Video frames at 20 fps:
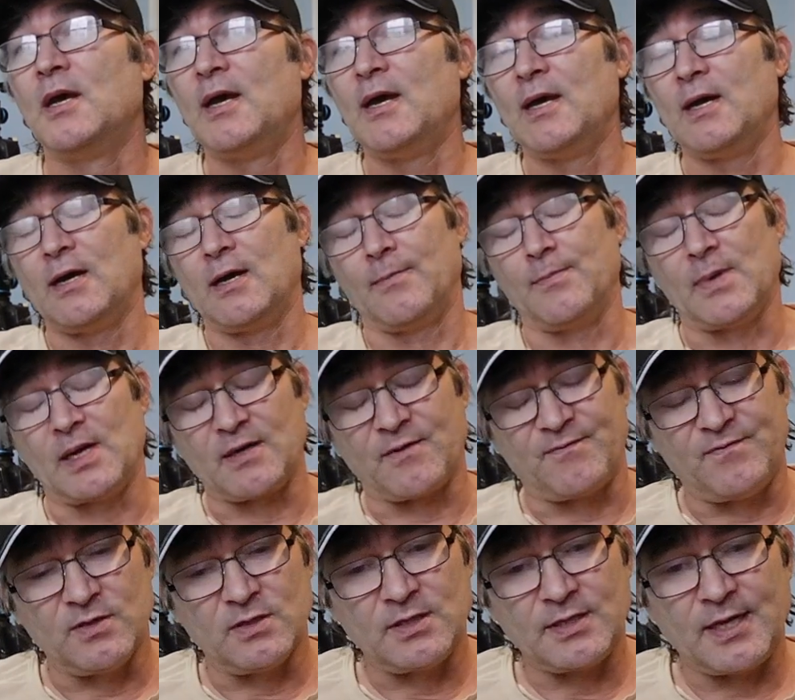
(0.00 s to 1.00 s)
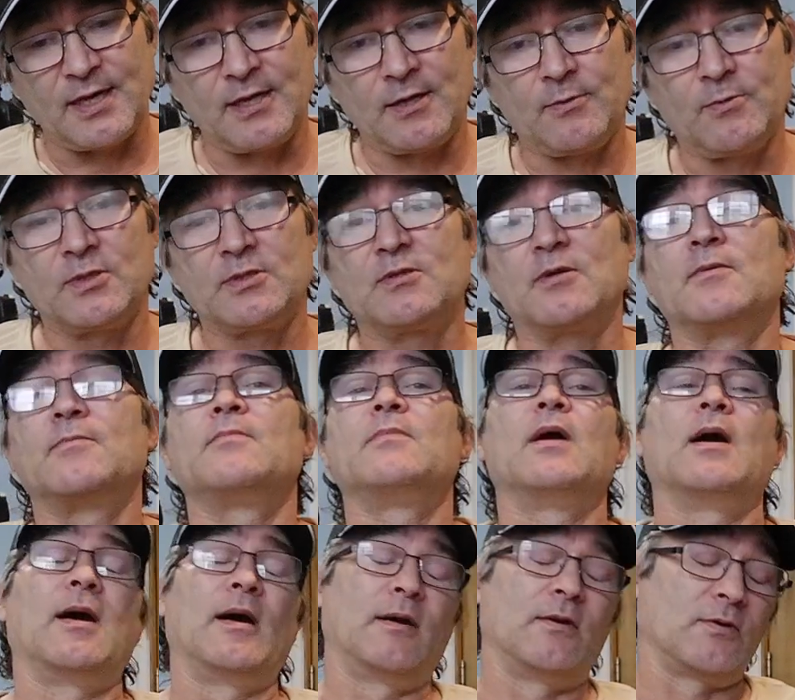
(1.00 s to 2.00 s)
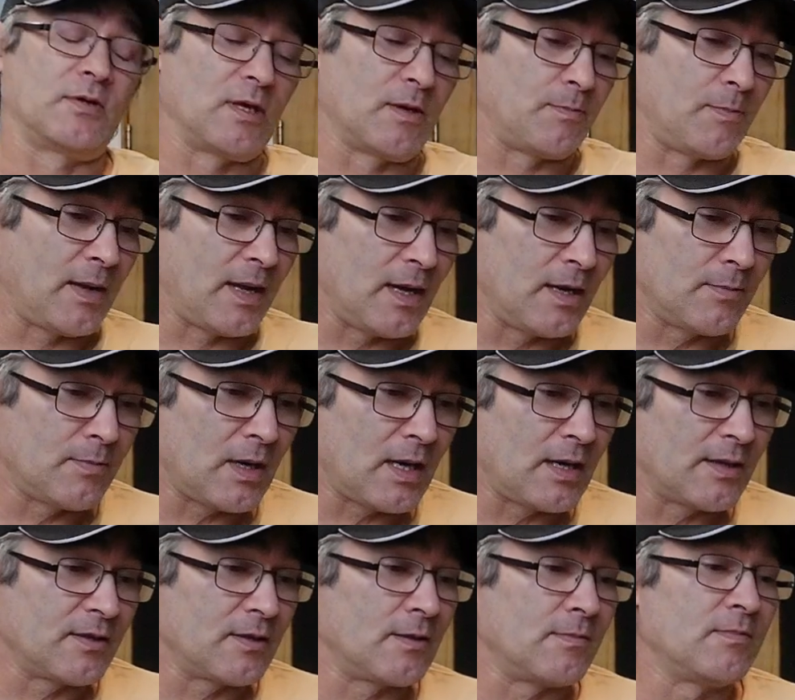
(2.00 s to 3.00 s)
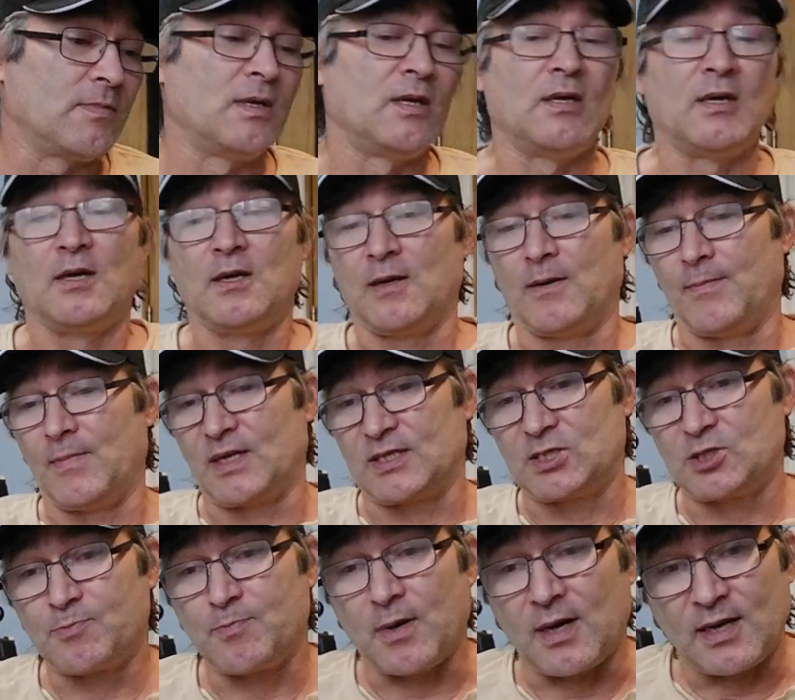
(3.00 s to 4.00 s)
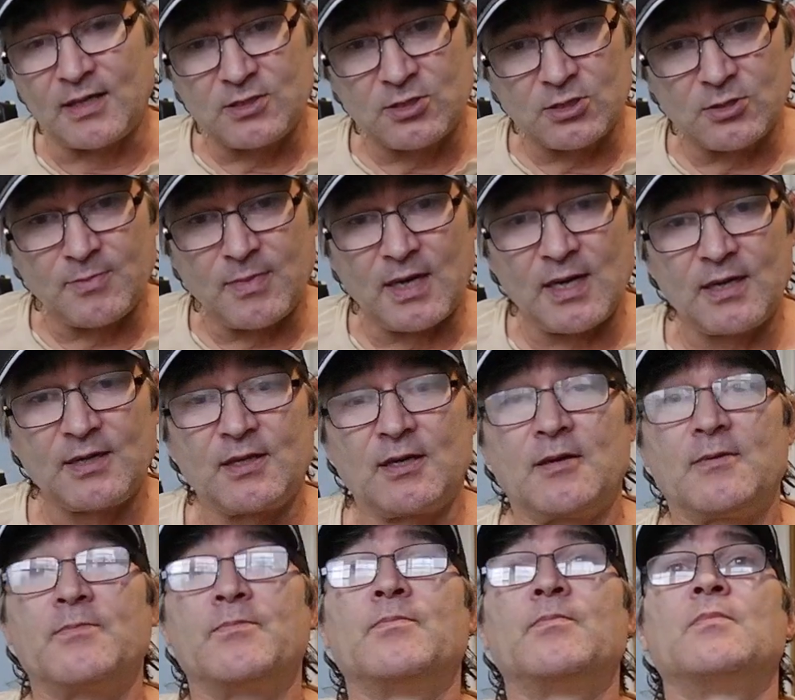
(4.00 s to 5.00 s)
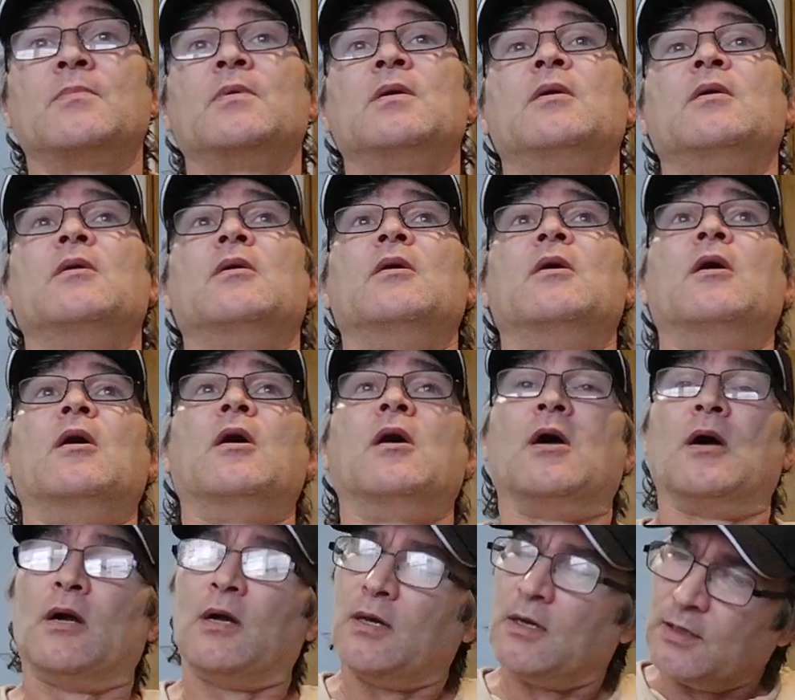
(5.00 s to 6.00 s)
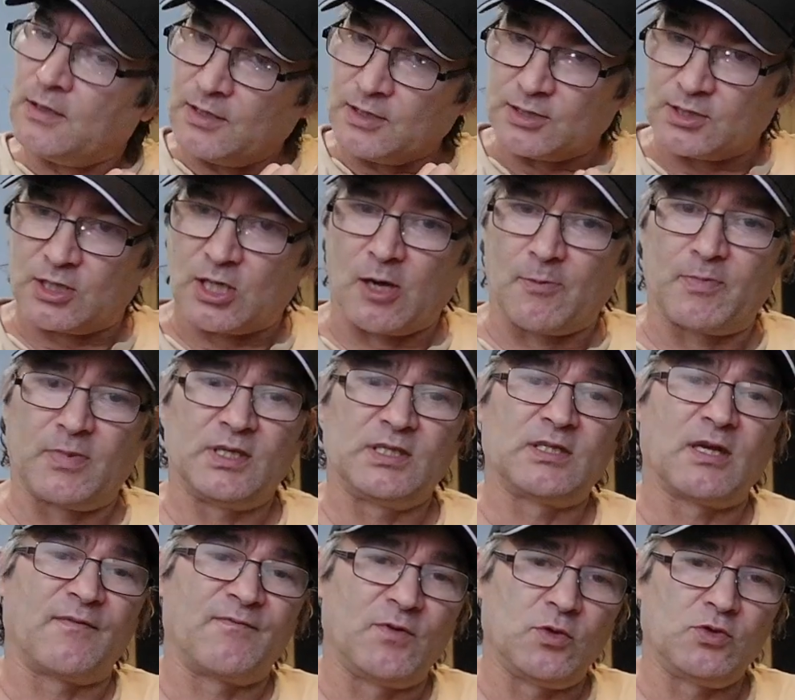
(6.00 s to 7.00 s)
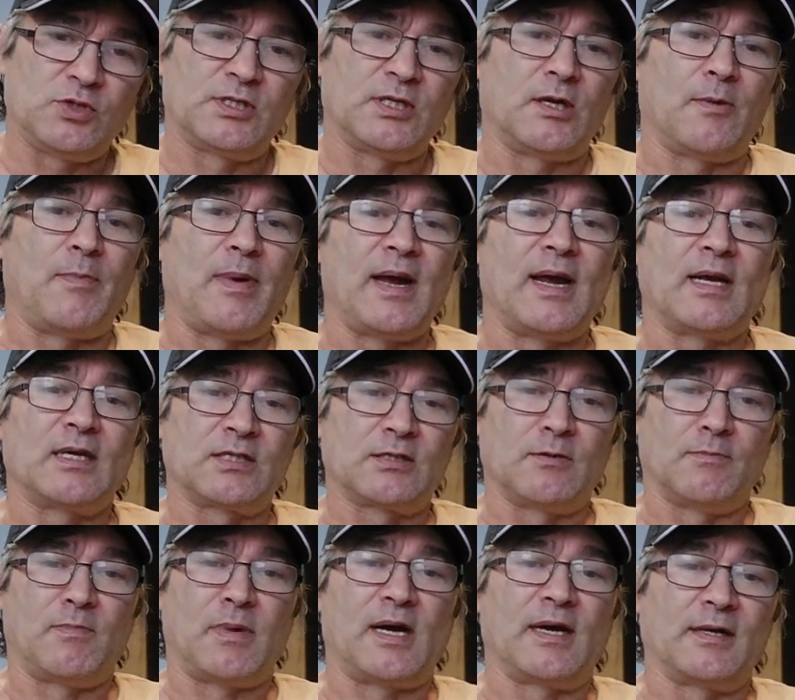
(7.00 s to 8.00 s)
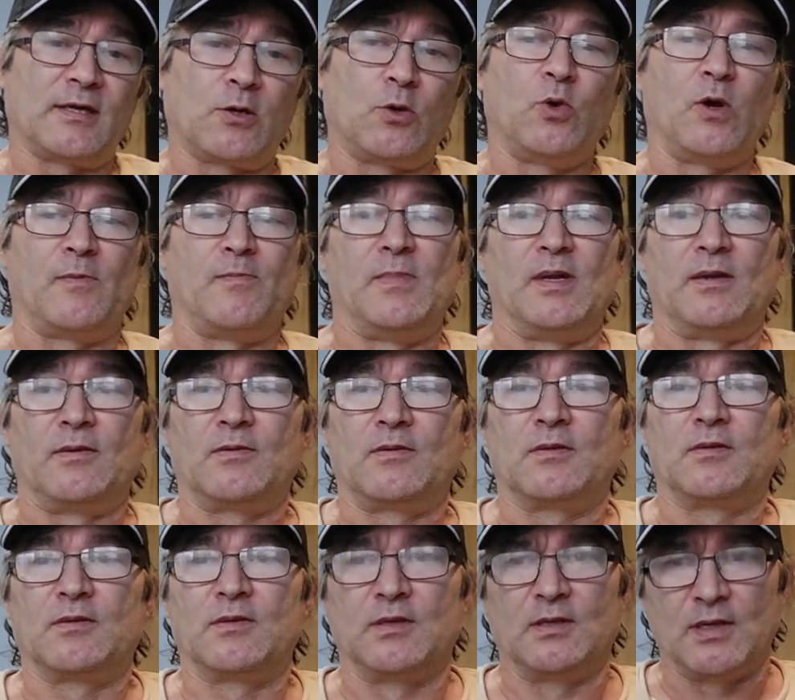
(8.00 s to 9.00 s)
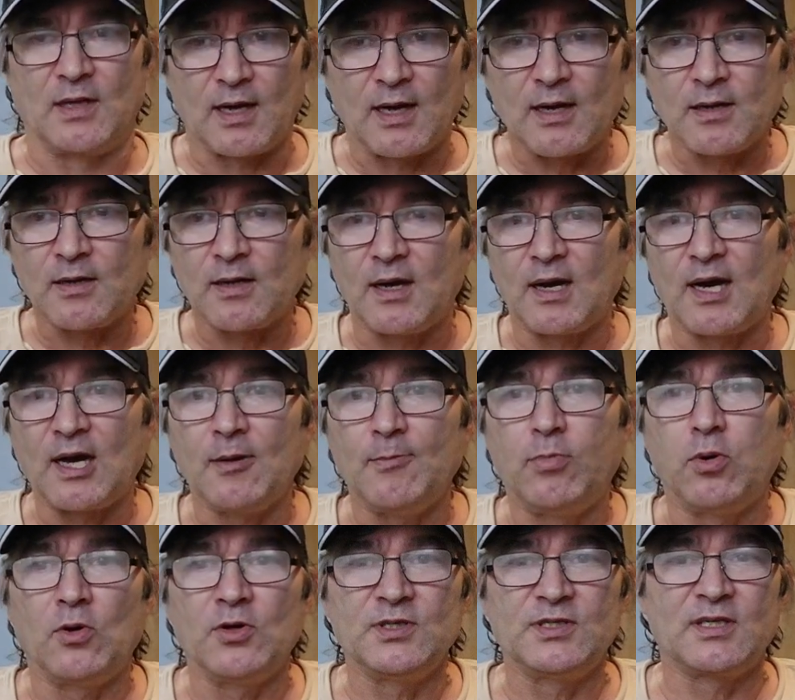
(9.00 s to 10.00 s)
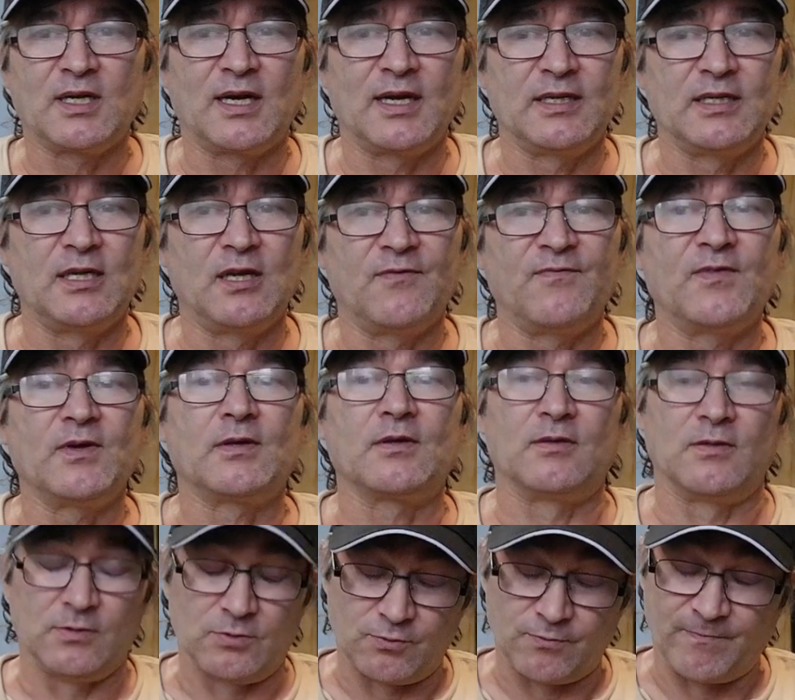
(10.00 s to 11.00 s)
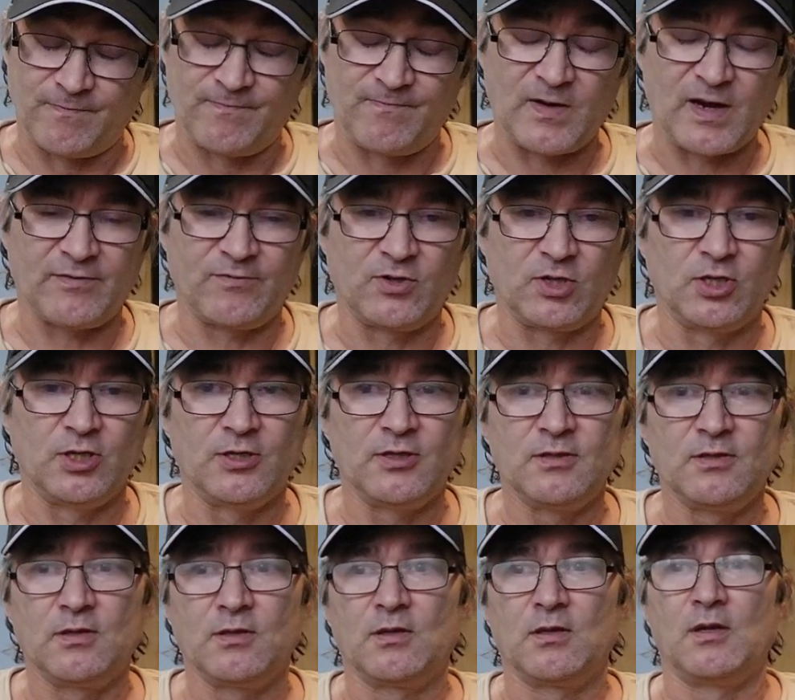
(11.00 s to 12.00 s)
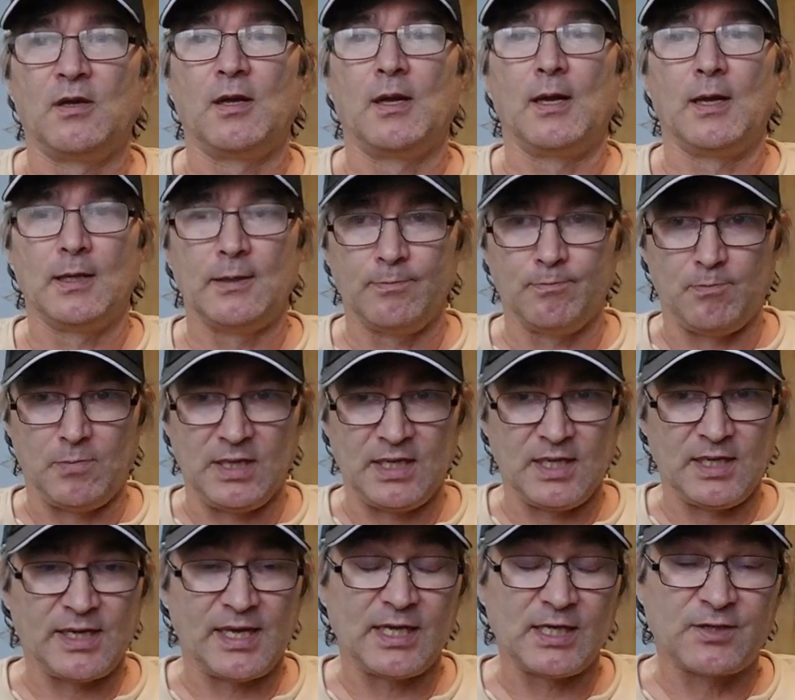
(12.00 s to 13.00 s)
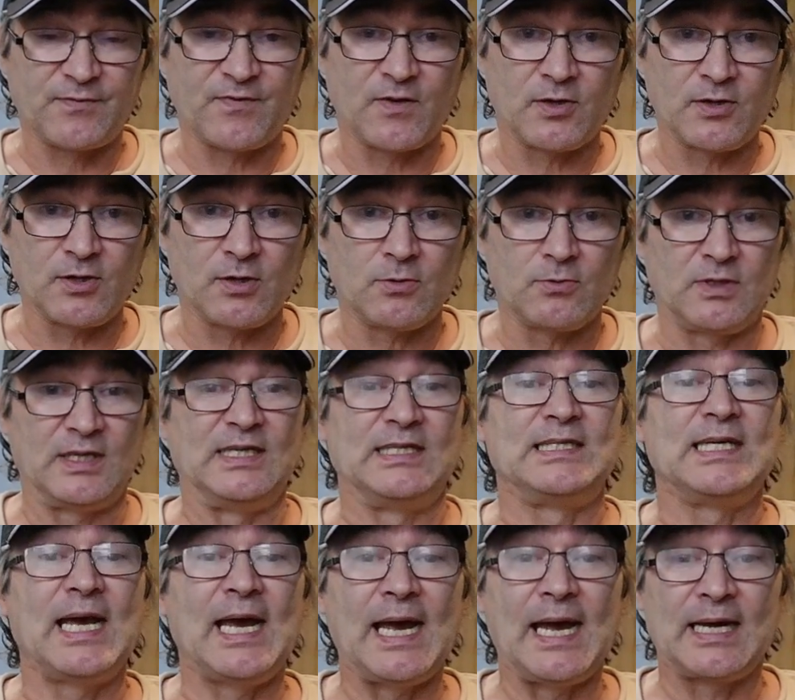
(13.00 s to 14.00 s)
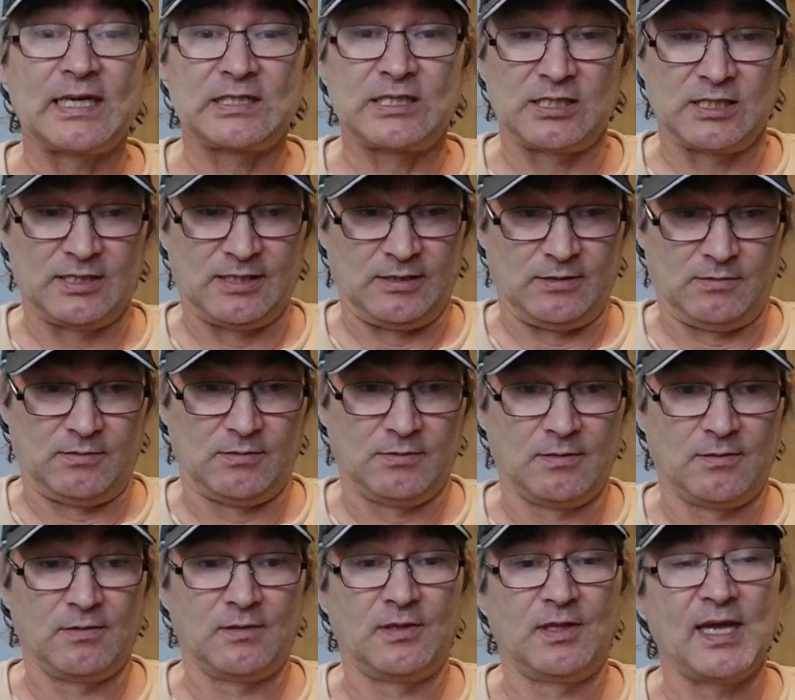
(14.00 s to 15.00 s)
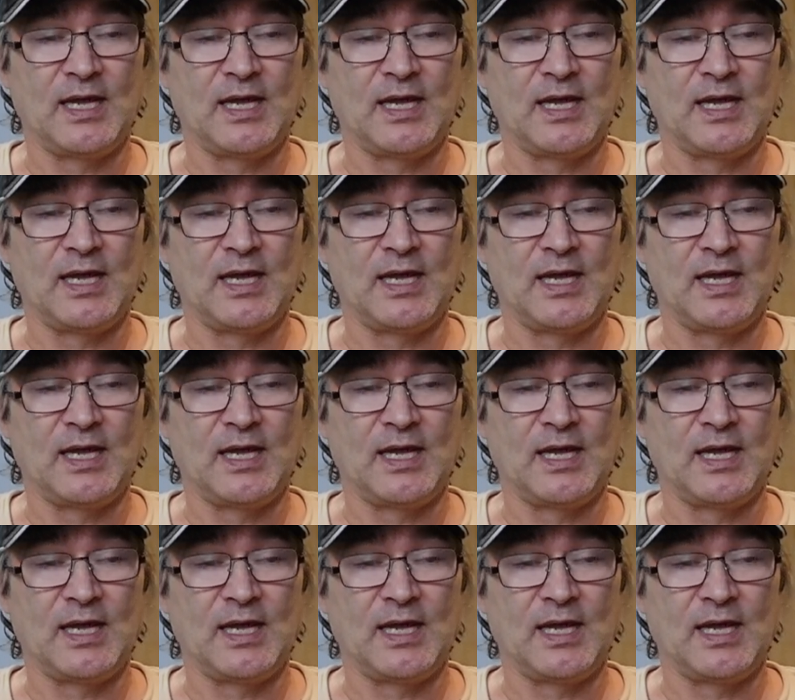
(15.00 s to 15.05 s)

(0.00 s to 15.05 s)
I'm not affiliated with them. I don't get paid by them. I'm not sponsored by them. These are companies I've used in the past to buy equipment. High Point Scientific, very good. B&H Photo is excellent. They